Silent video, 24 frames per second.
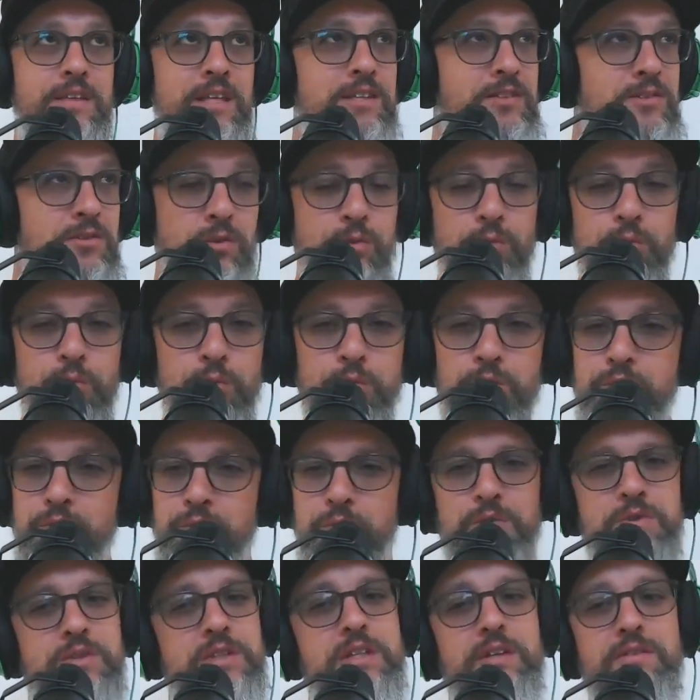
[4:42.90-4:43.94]
There's all
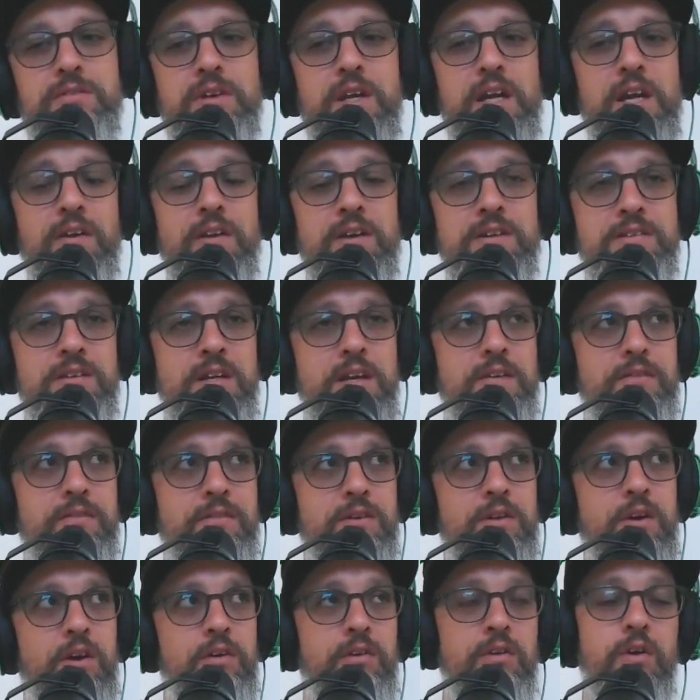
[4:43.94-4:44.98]
sorts of different areas.
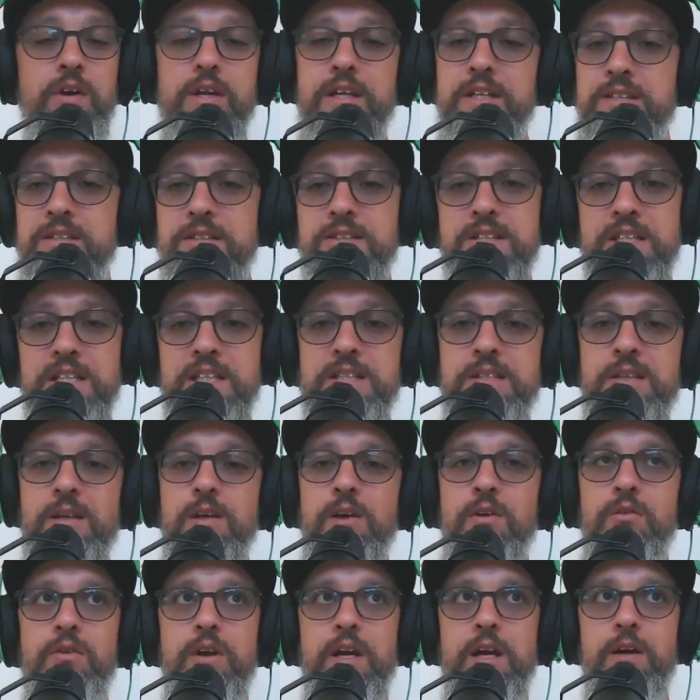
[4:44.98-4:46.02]
I've gone into
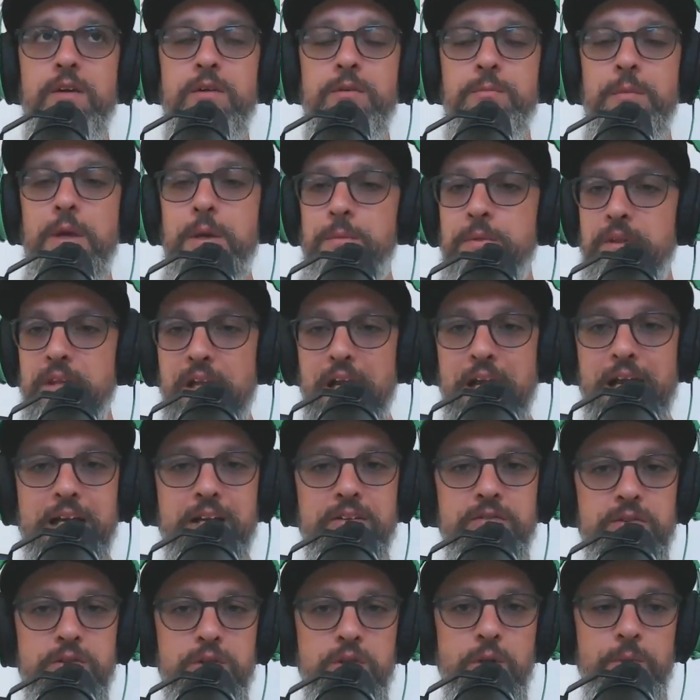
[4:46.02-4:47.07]
detail around maybe the
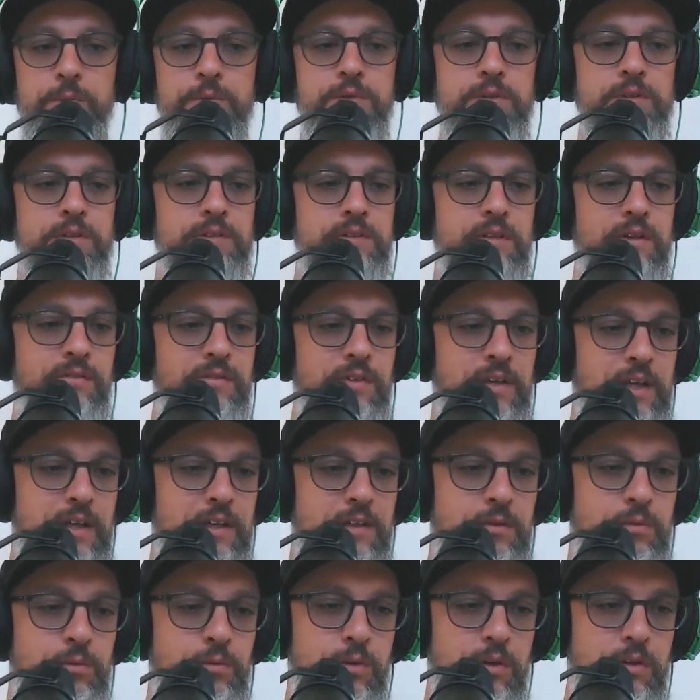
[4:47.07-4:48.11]
lack of adoption because I
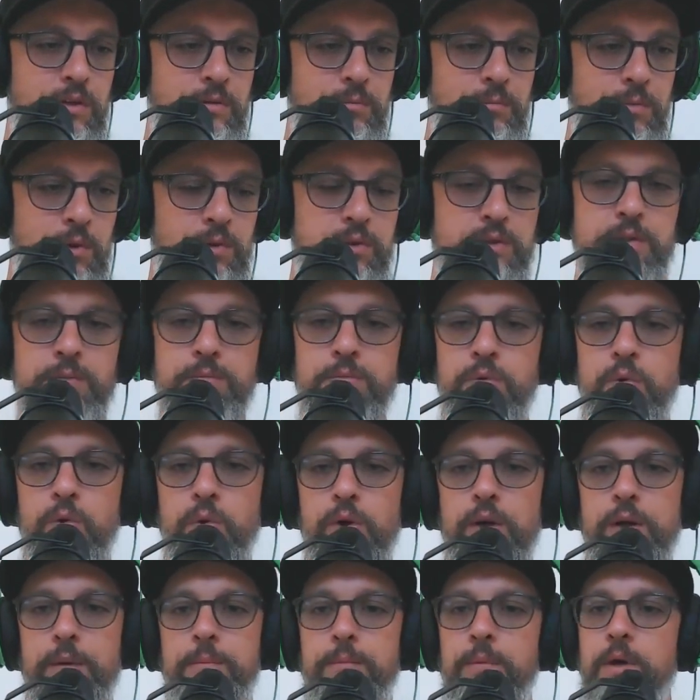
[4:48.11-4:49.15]
think it's one of the most
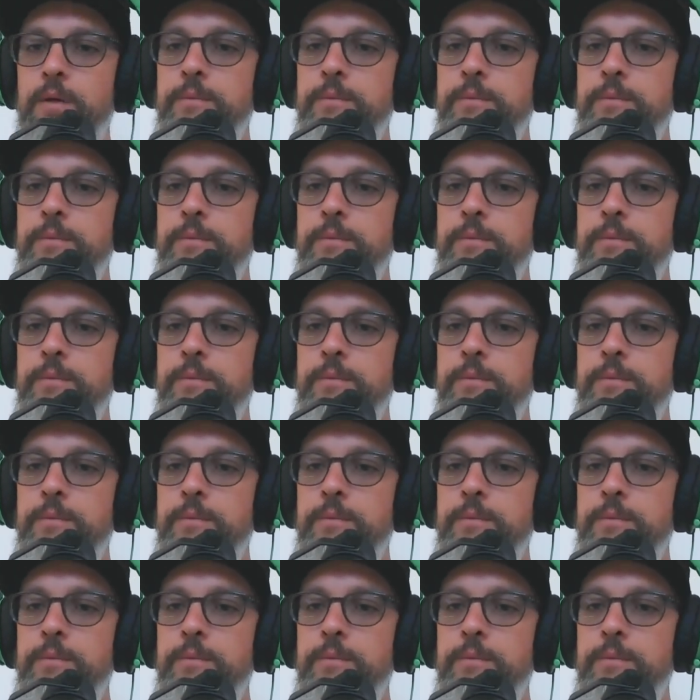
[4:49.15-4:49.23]
important.